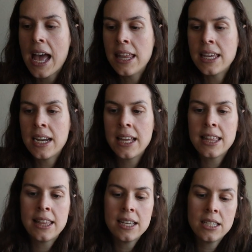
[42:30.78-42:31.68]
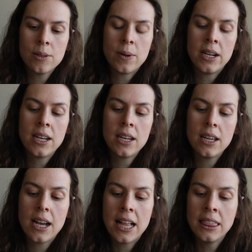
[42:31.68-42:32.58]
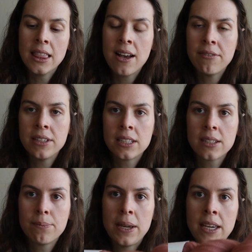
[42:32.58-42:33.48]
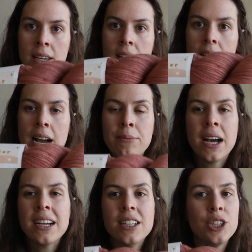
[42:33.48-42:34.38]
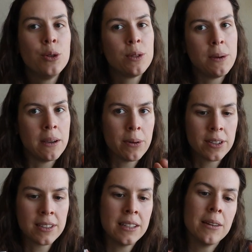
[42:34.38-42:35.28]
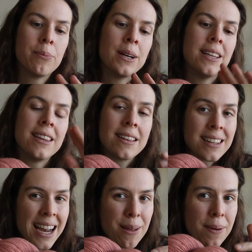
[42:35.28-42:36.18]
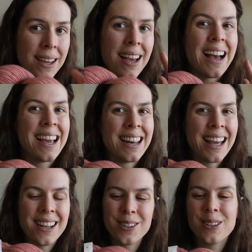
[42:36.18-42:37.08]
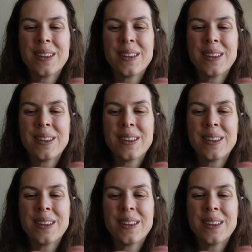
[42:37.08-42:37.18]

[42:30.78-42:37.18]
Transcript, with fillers: And then this one, I love this pink. I'm not a huge pink person, but this kind of pink I can handle.